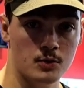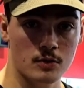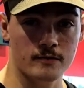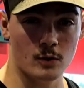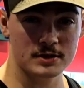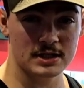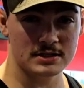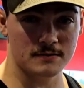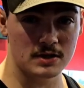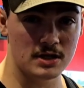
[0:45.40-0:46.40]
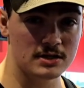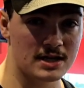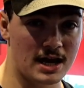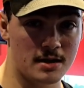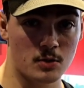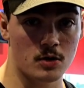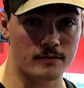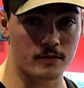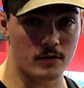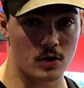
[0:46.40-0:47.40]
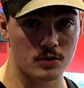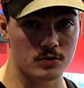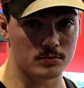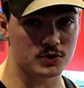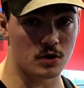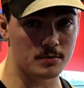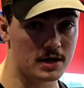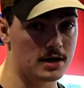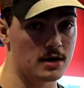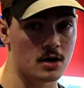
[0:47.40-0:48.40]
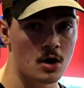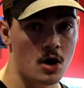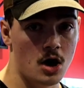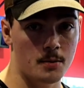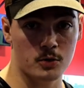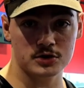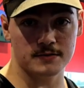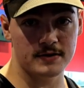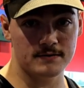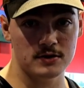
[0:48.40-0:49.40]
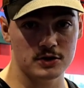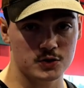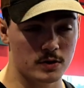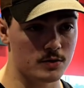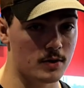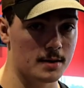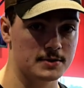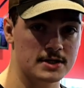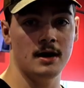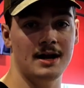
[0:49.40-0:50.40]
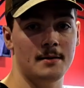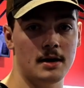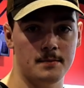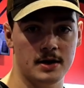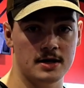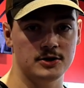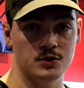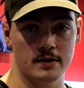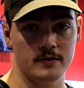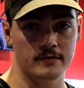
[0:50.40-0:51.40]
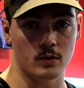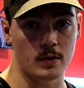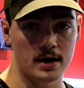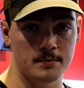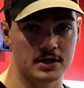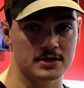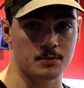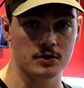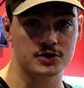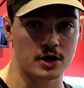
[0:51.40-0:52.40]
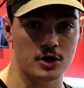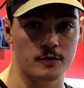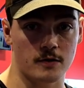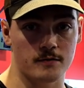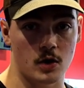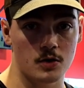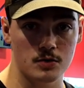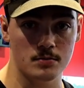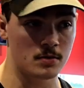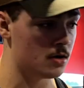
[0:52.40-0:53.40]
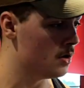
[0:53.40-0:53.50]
doing 4 sets of these, and I'm going for volume, so I'm getting upwards of 15 to 20 reps. And I'm not picking too heavy of a weight because I'm really trying to go for volume.